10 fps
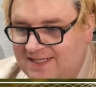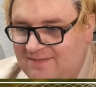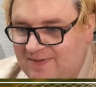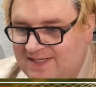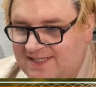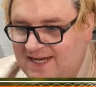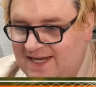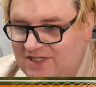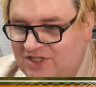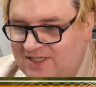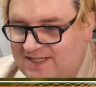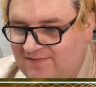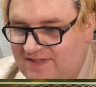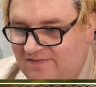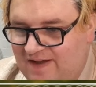The Sleeping Stitch,
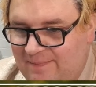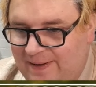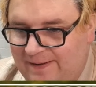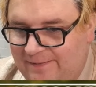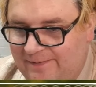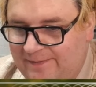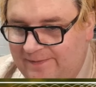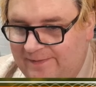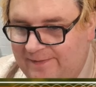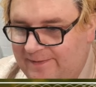£75.